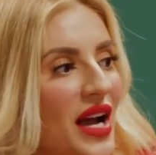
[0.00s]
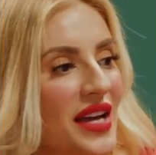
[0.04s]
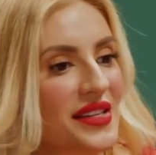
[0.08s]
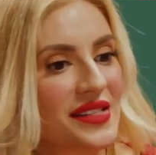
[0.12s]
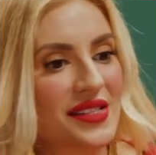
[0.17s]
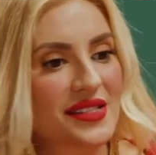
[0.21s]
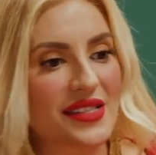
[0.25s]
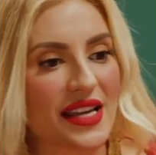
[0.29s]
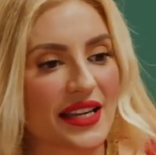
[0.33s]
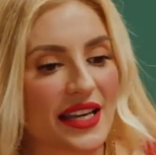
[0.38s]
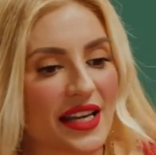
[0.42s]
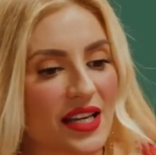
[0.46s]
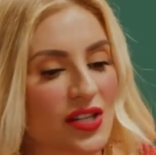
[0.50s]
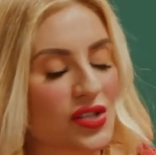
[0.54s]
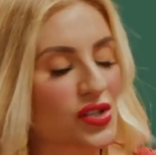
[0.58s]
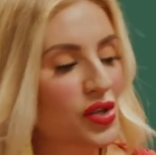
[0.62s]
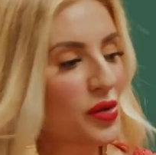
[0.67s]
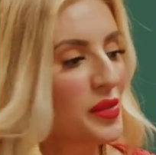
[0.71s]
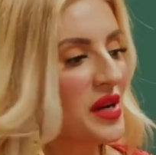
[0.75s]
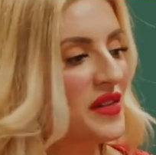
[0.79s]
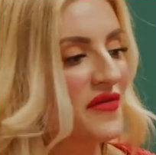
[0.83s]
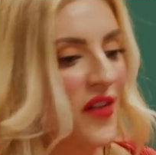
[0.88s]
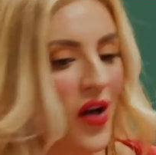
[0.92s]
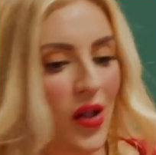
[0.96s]
you guys as like getting
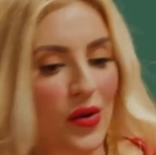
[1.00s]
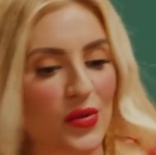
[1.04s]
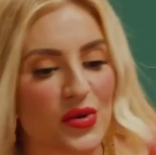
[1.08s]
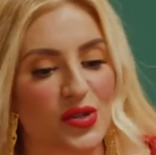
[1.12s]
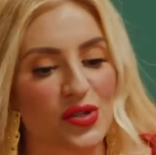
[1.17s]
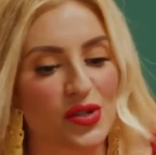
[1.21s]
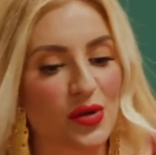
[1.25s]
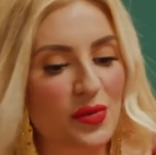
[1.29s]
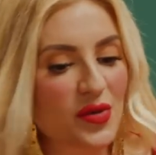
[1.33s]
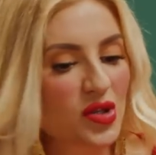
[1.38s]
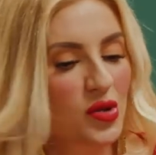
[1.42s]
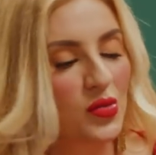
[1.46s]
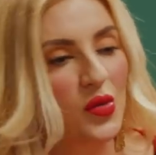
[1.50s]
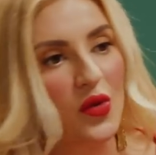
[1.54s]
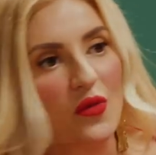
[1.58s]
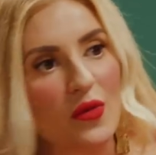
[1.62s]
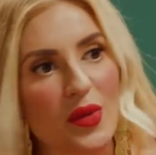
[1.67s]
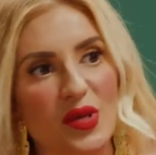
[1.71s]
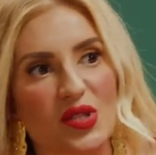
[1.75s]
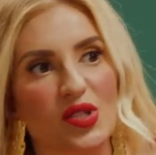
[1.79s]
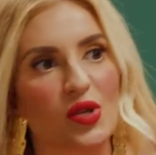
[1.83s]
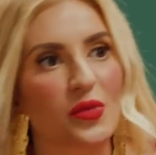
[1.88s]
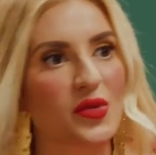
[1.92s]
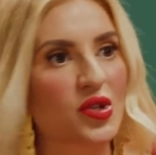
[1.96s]
so many followers, so much
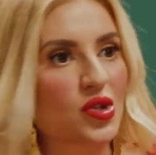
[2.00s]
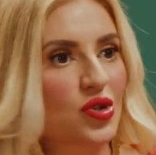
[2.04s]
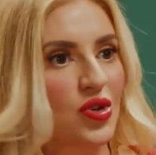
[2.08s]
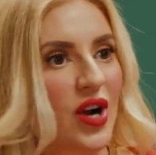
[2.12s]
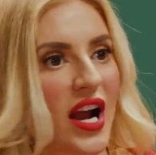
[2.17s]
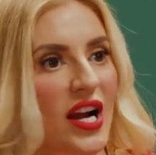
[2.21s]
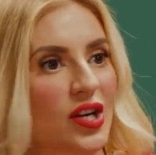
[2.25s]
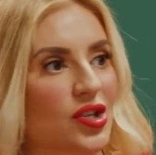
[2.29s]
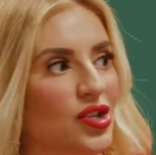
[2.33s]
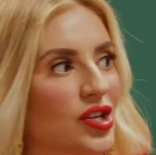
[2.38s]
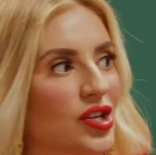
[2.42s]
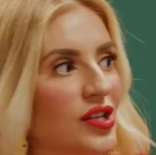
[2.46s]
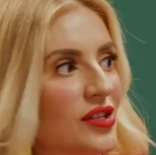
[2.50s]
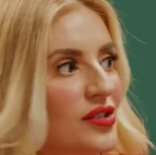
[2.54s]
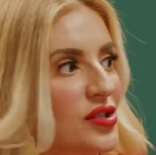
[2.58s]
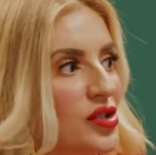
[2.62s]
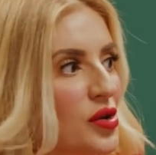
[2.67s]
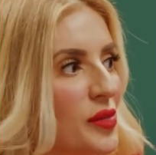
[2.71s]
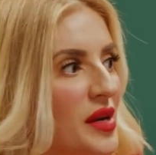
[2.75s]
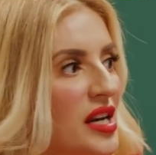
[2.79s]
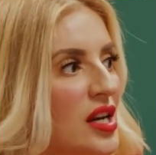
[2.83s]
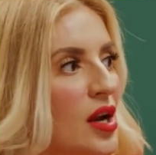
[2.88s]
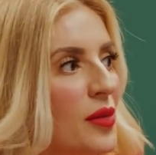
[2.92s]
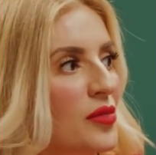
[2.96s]
movement, so much traction,
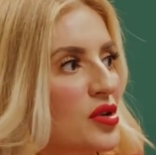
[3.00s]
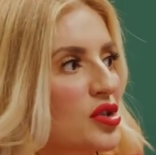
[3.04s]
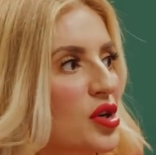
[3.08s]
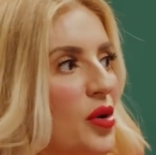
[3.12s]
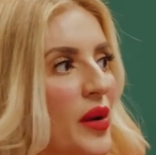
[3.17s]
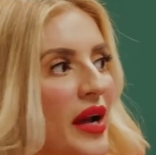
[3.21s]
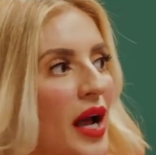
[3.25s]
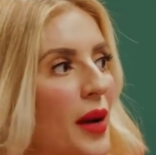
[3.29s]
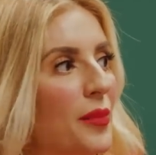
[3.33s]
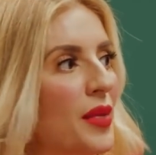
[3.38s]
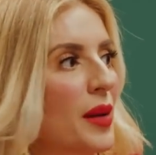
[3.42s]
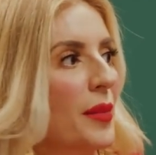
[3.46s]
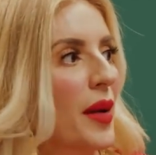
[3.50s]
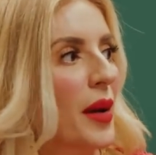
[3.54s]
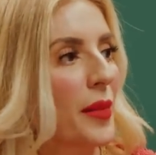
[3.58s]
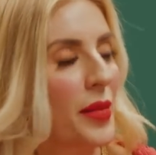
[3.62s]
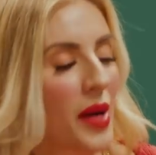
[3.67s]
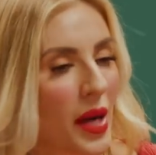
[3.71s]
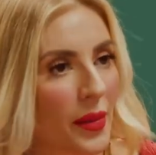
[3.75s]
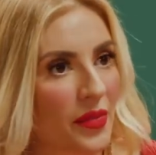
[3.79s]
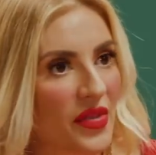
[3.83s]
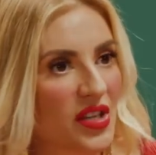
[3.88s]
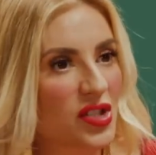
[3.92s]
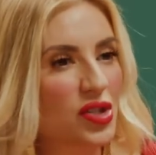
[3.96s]
so many numbers going up, up, up,
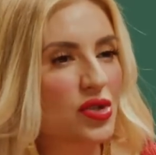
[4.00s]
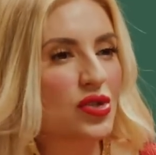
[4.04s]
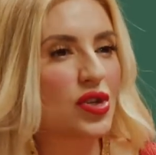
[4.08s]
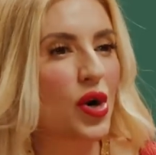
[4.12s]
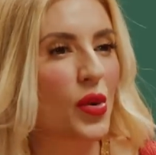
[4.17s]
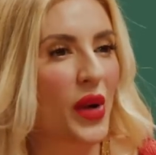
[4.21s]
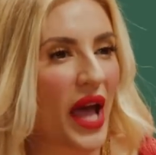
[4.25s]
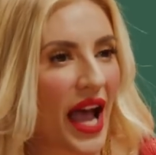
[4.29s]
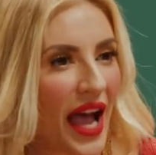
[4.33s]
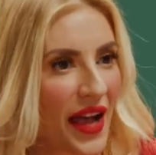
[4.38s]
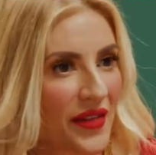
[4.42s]
up that you don't